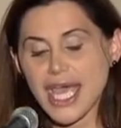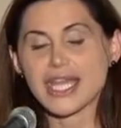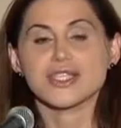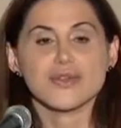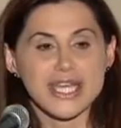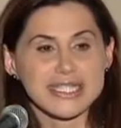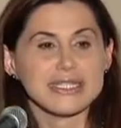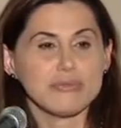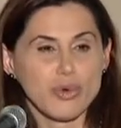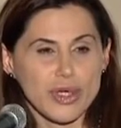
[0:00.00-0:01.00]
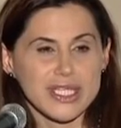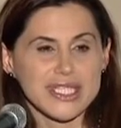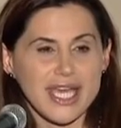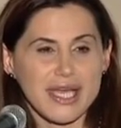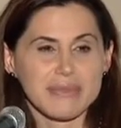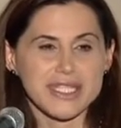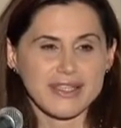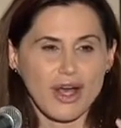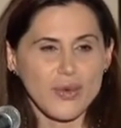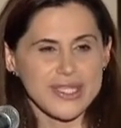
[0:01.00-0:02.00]
And so, that's an important time
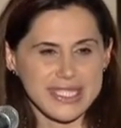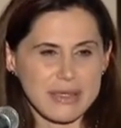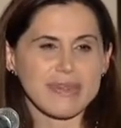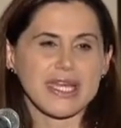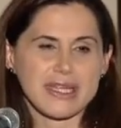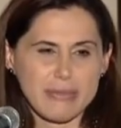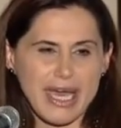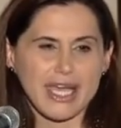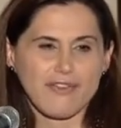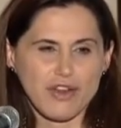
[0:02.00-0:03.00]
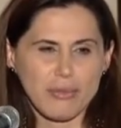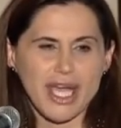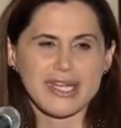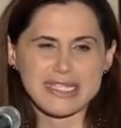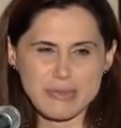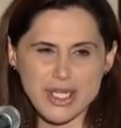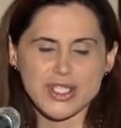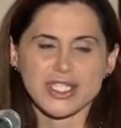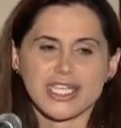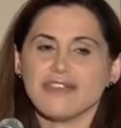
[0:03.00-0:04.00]
to always keep that in the back of of your mind,
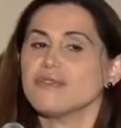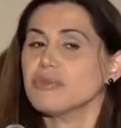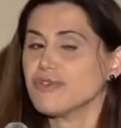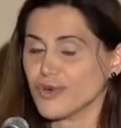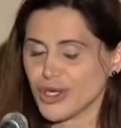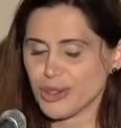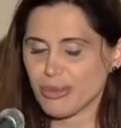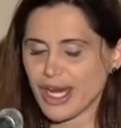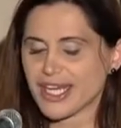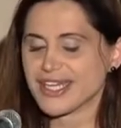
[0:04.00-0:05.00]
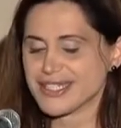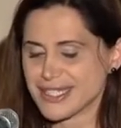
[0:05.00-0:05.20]
especially even before you're pregnant,